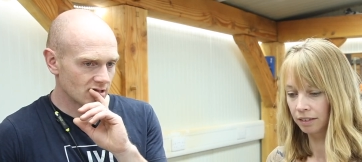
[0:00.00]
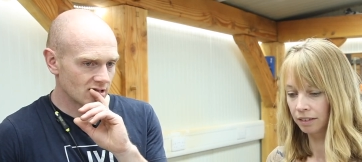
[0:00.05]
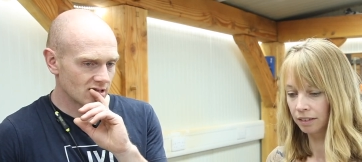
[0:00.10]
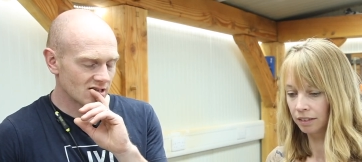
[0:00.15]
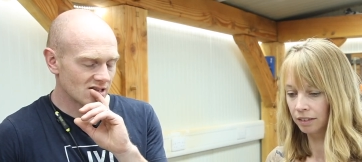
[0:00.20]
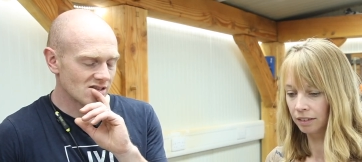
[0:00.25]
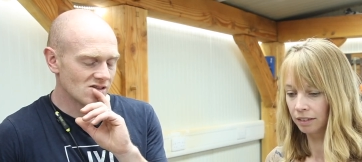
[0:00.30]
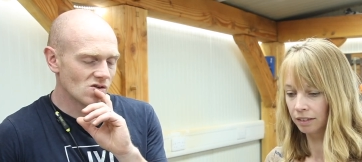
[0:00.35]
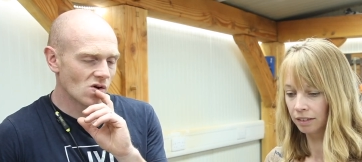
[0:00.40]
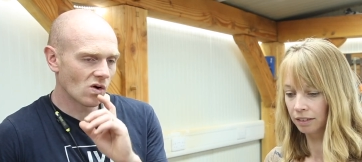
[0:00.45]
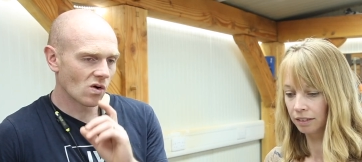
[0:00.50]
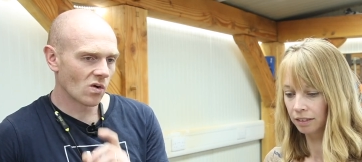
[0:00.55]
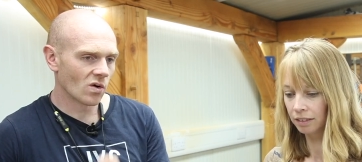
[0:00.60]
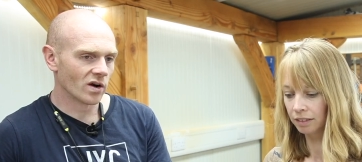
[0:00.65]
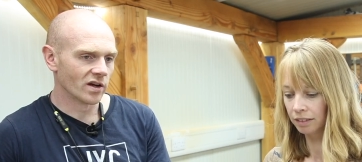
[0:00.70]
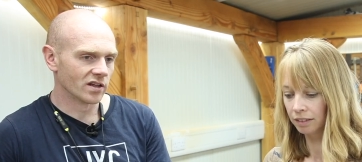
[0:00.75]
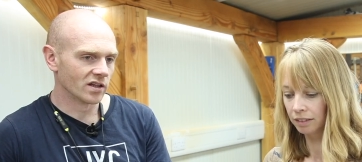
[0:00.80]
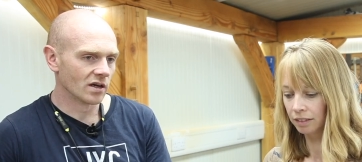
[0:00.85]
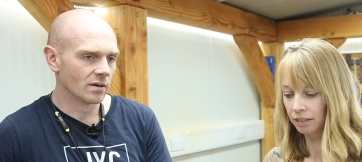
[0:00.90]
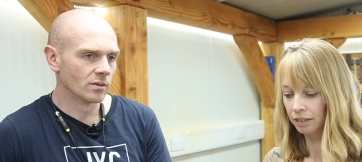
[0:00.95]
Speaker 1: not
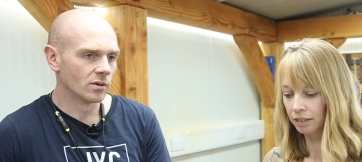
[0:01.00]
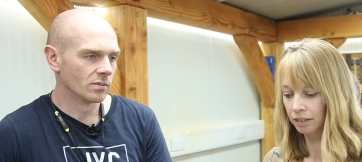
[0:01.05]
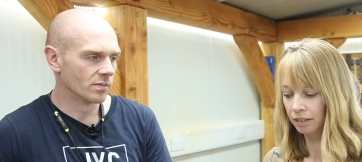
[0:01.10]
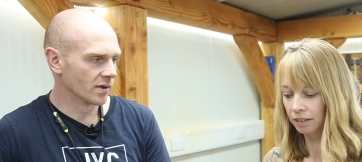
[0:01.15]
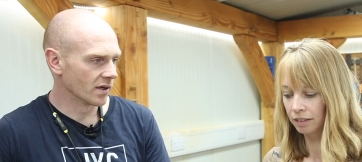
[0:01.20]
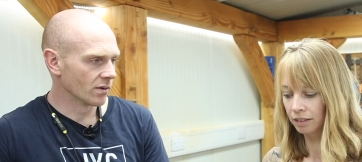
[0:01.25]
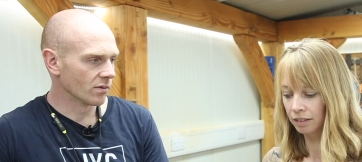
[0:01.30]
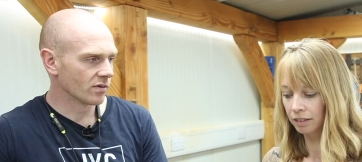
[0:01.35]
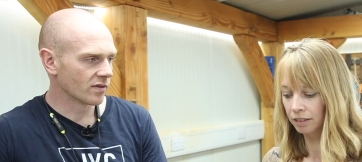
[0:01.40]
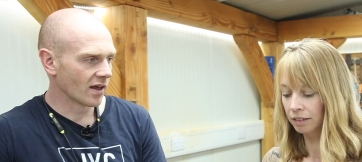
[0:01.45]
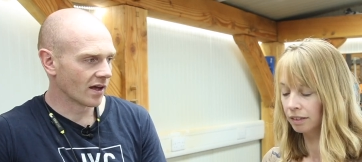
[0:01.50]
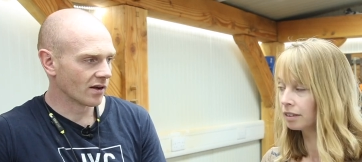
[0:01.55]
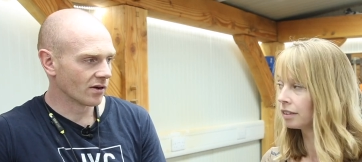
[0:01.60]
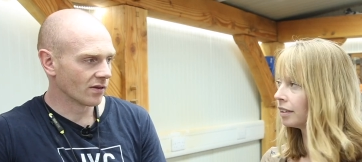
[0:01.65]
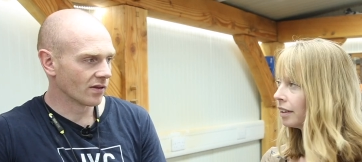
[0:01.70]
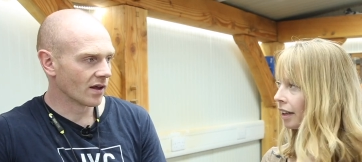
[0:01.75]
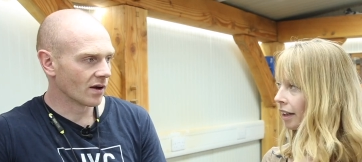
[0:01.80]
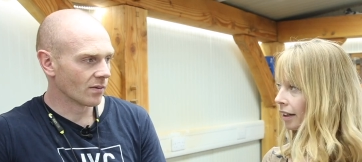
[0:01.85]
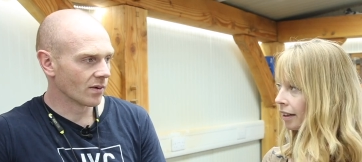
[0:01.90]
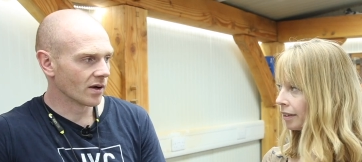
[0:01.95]
quite double, but it was getting
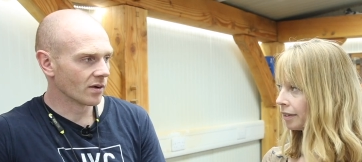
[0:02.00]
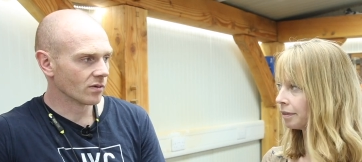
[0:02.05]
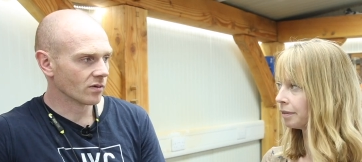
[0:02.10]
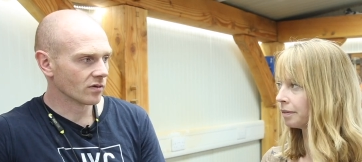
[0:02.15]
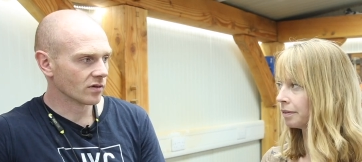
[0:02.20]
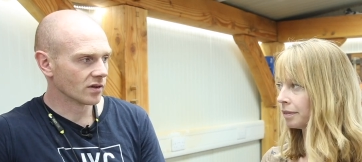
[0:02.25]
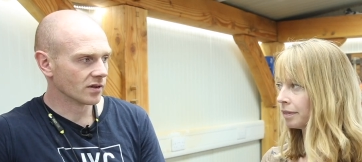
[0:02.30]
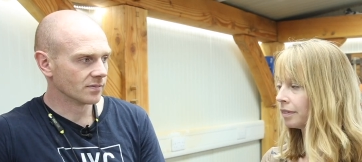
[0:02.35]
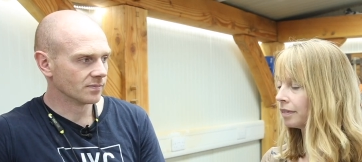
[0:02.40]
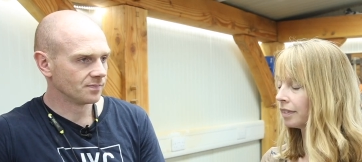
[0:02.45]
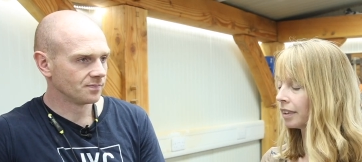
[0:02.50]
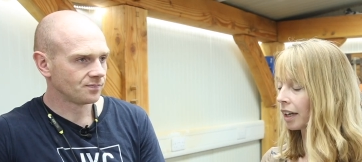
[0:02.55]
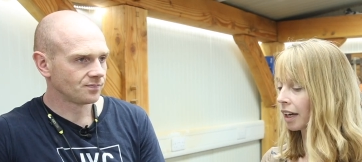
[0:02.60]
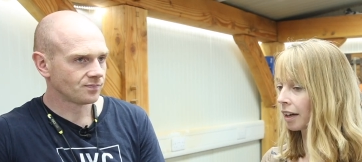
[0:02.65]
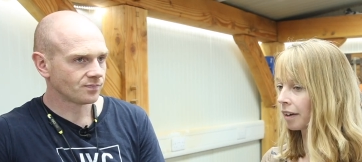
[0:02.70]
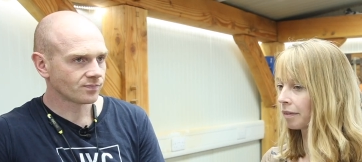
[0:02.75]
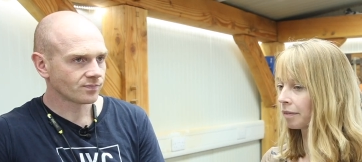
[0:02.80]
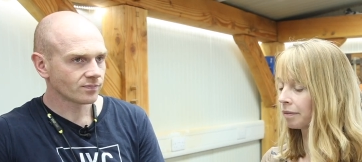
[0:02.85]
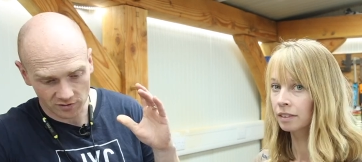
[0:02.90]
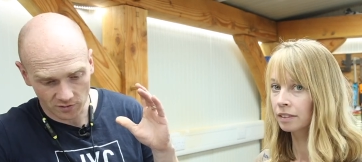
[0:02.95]
on yeah. that way, wasn't it? Yeah.